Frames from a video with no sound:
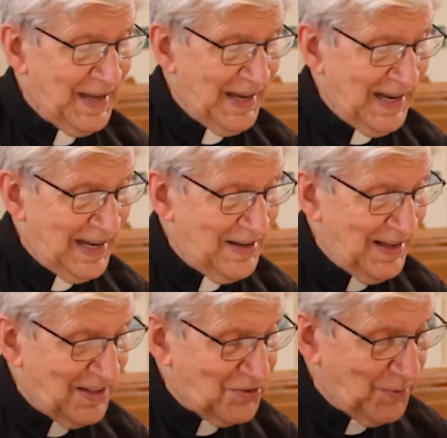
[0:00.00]
and
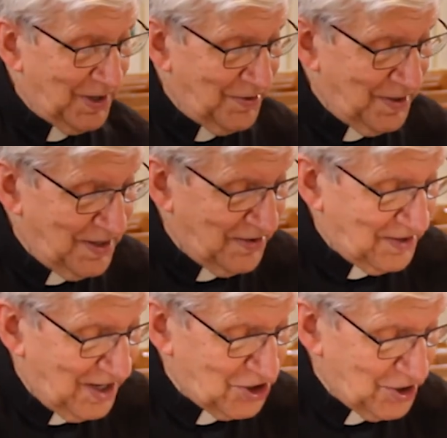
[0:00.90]
that's where the
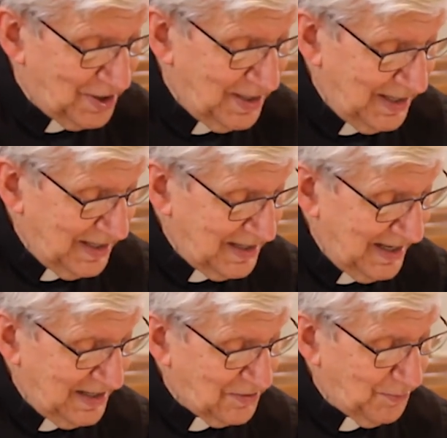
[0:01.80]
discussion
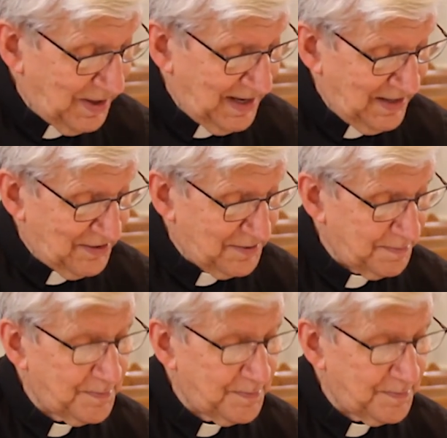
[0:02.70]
takes place.